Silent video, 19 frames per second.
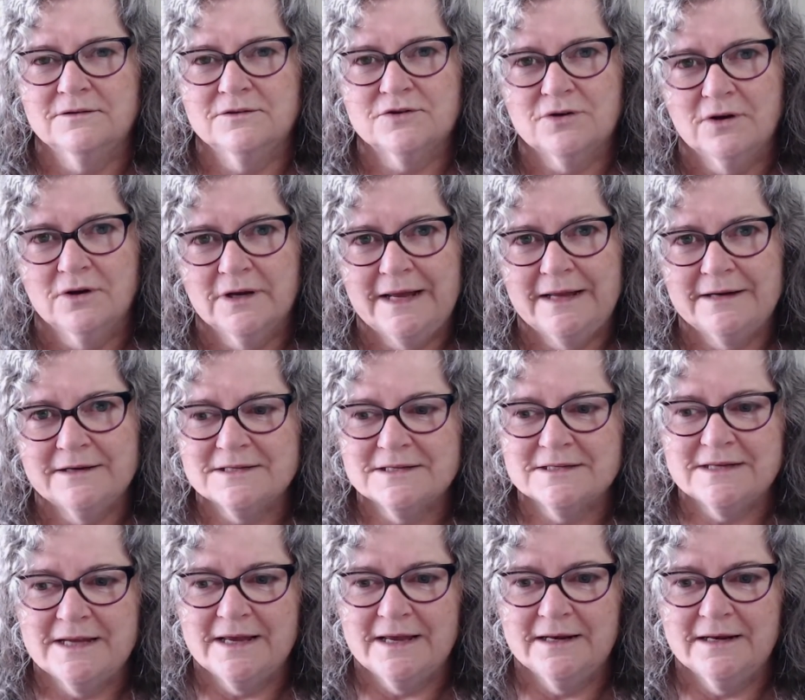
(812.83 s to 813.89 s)
try to
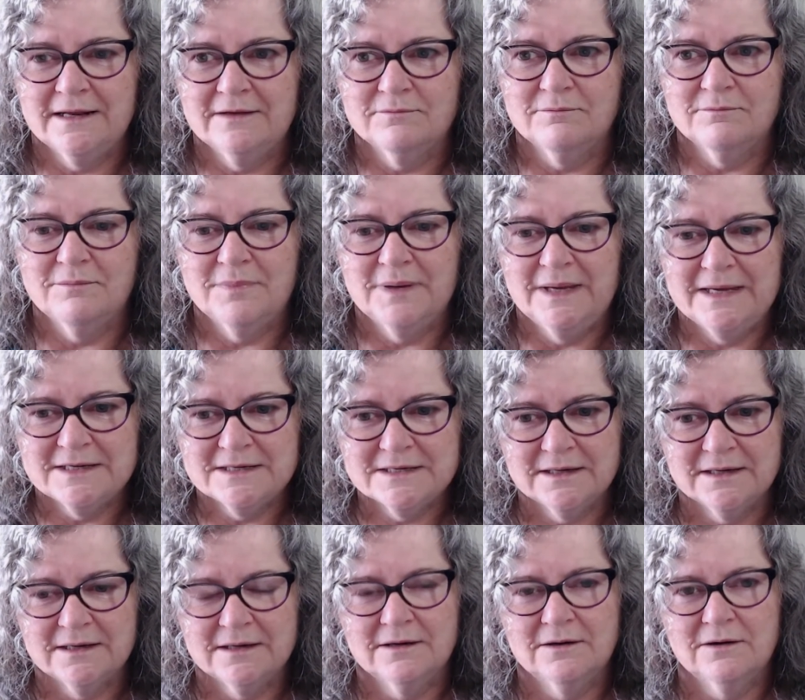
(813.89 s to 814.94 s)
understand even
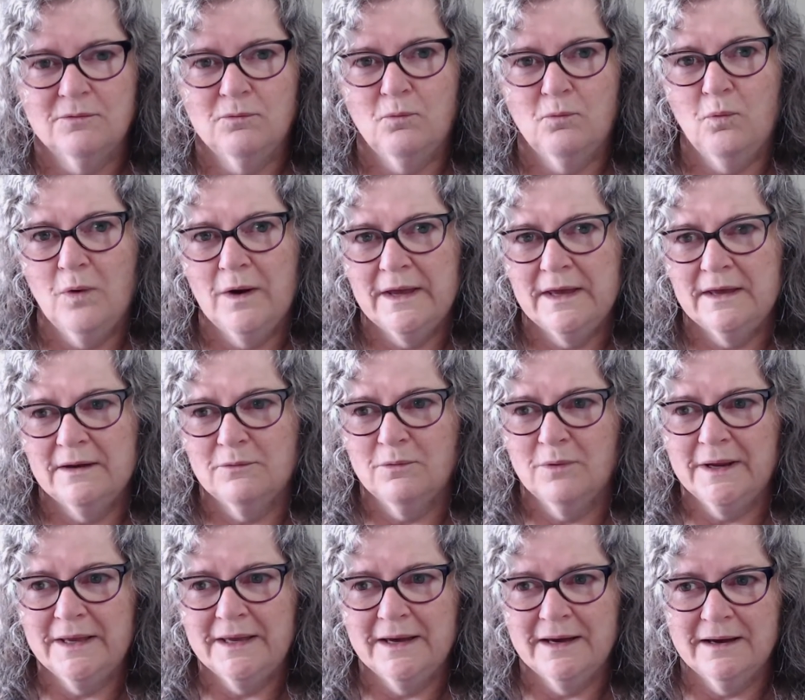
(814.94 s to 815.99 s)
better where
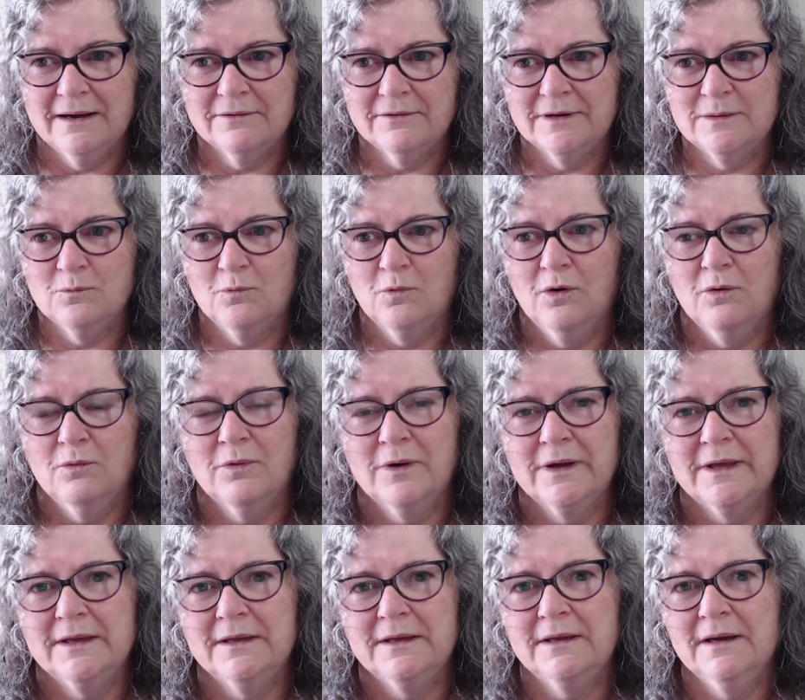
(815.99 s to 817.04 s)
we are in what
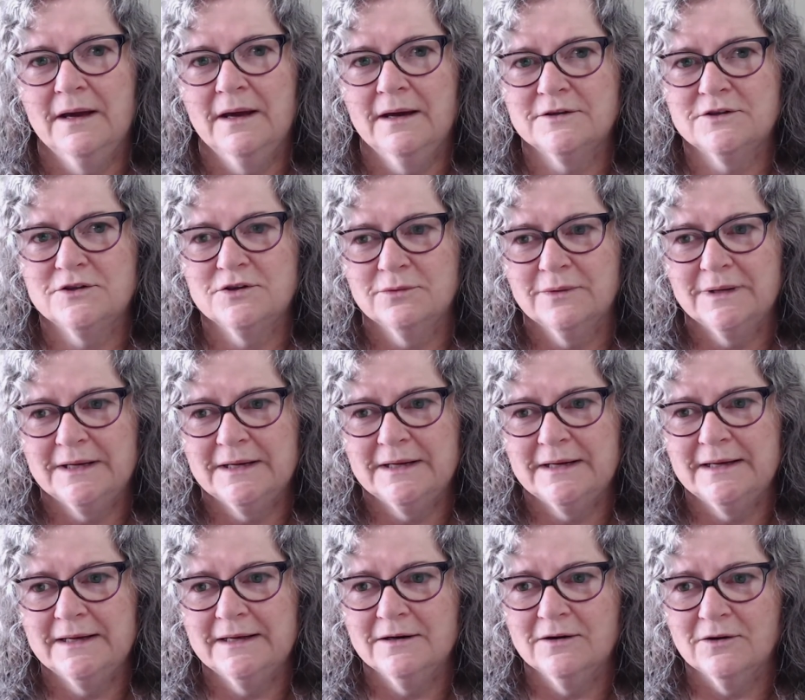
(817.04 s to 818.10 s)
we are doing
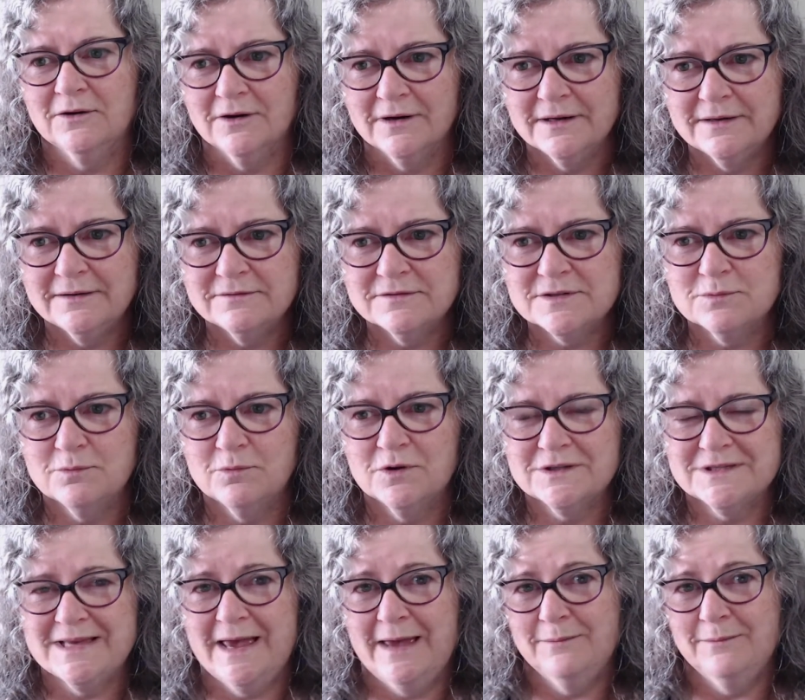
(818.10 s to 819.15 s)
in our lives,
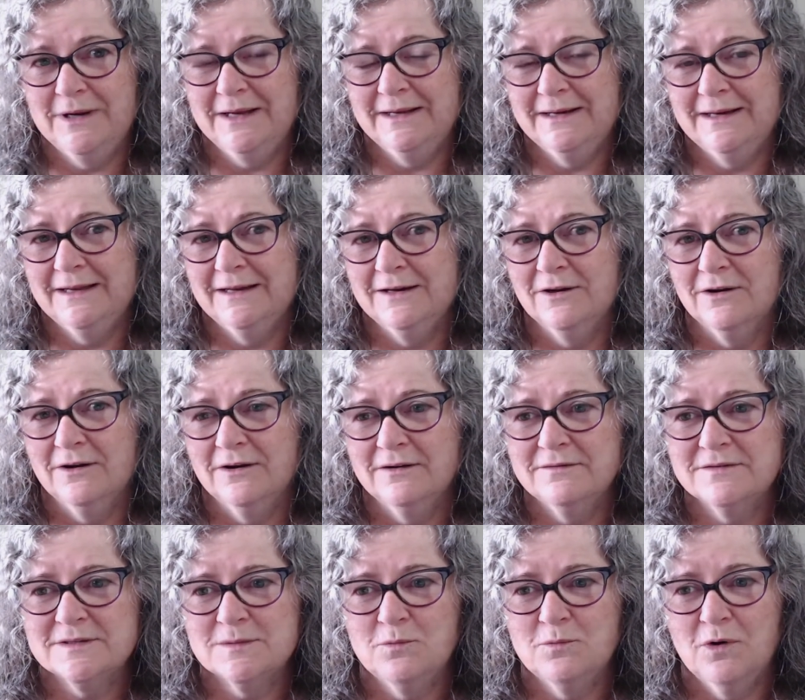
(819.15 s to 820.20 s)
what's happening in our
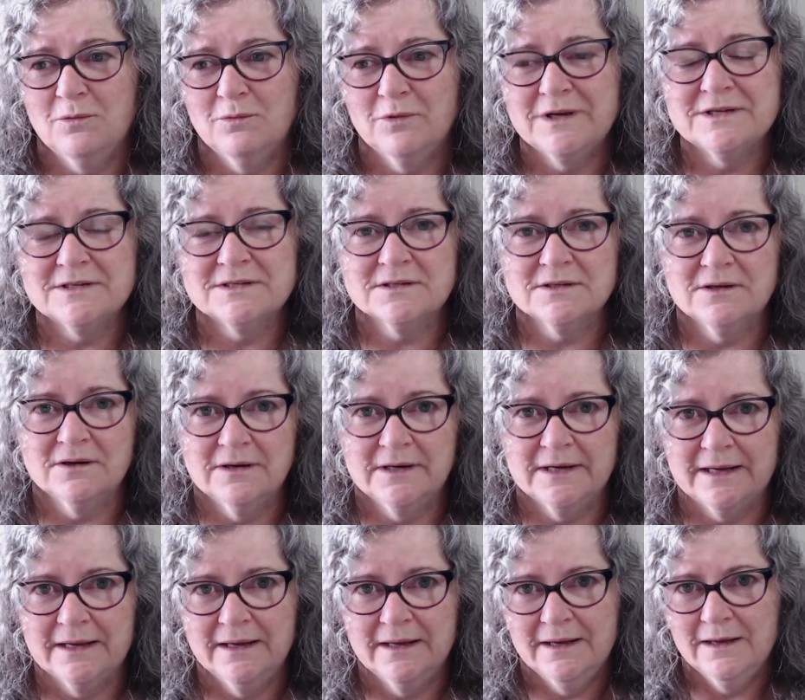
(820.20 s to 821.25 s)
lives, and what we're
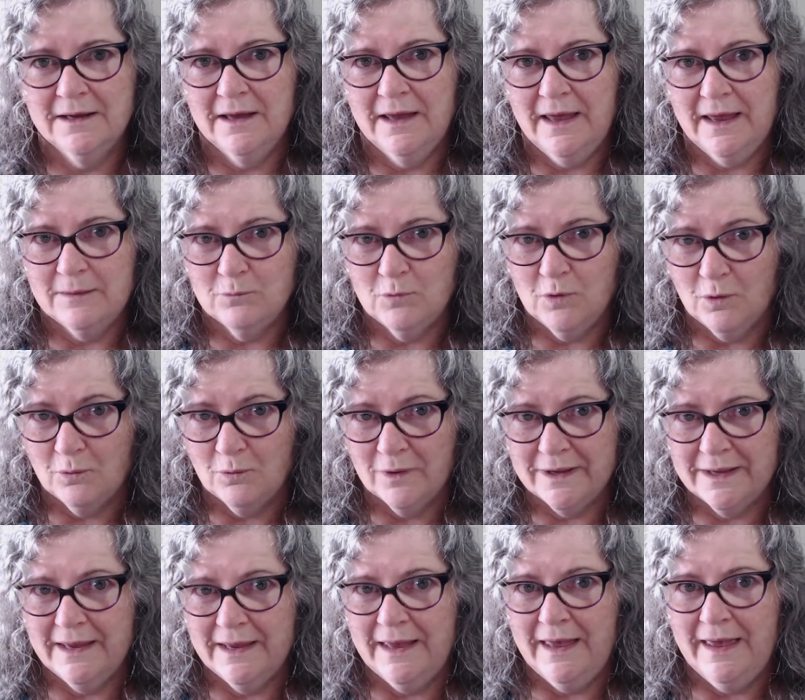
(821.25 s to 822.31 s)
deciding and what
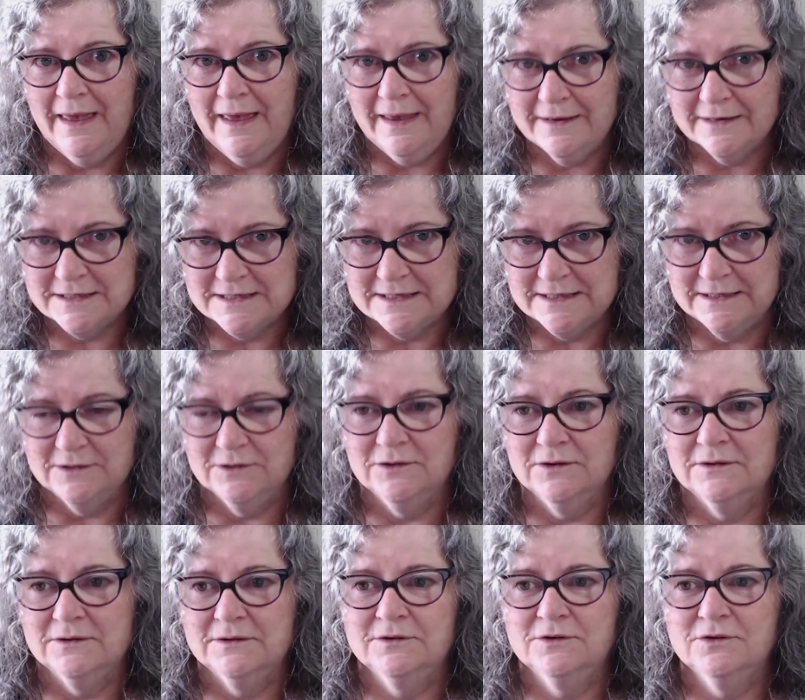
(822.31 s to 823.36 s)
we're acting
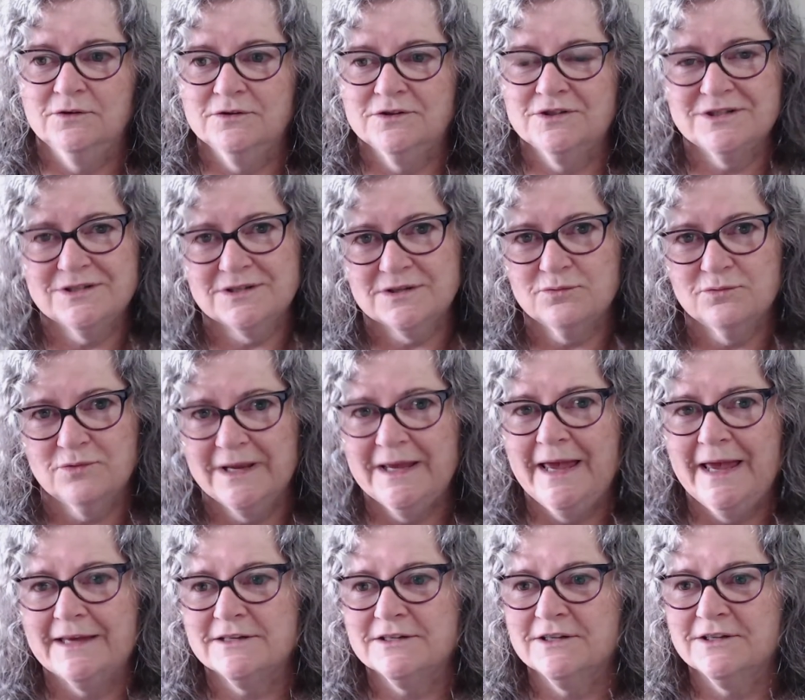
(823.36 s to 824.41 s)
on, not just
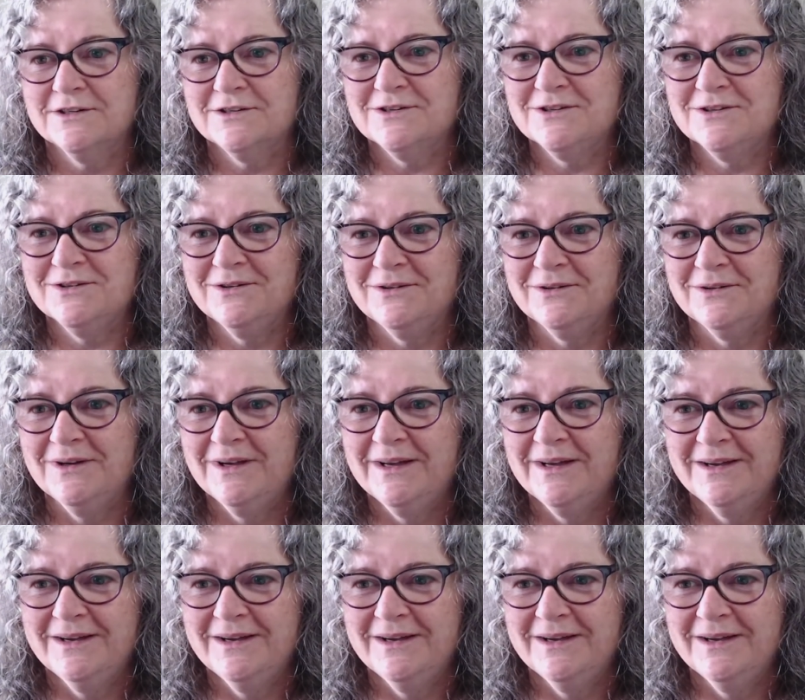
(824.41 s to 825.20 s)
reacting to.